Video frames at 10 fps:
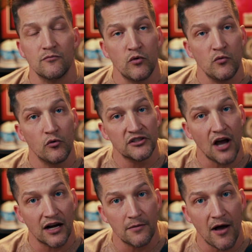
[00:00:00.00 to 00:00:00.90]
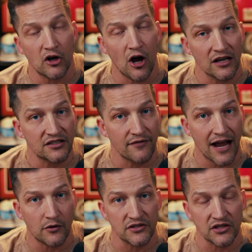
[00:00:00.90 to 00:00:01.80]
we're talking about cost of
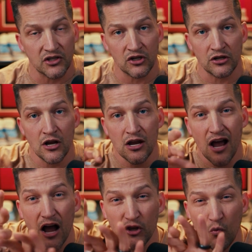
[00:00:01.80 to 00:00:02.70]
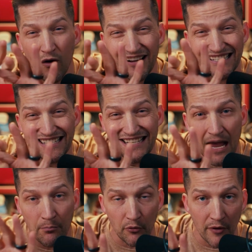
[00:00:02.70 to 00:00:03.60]
acquisition, you want to
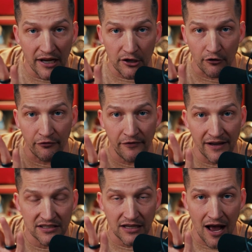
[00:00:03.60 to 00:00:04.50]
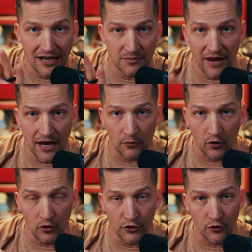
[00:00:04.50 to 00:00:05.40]
separate your fixed cost
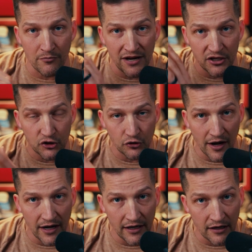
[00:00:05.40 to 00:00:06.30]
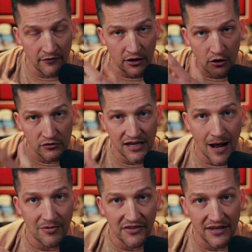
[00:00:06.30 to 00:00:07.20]
payroll, your administrative and those
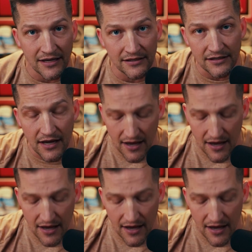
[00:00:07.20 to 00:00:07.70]
type of things.